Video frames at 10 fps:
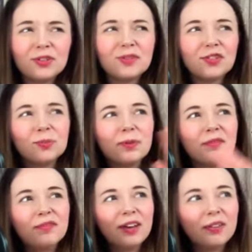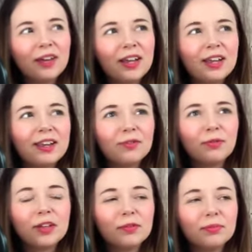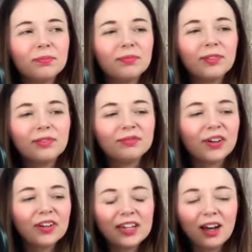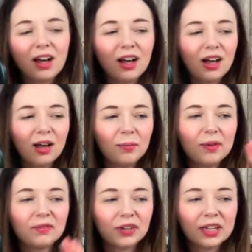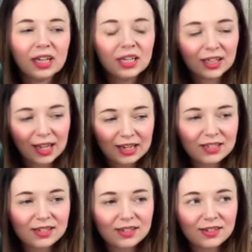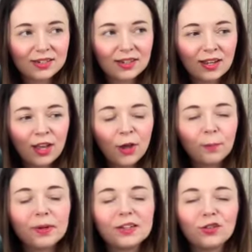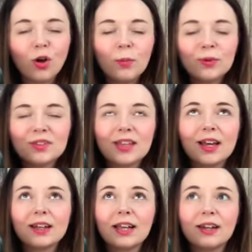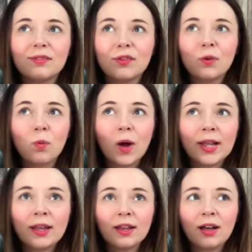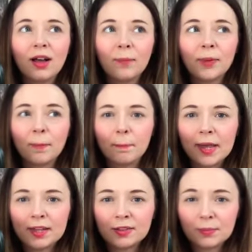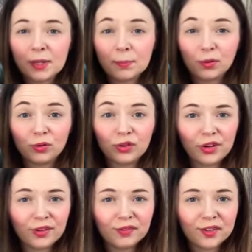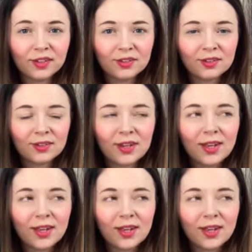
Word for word: You've just been very, you've, you've very calm and very collected, but it's almost that kind of quiet calm that makes people nervous.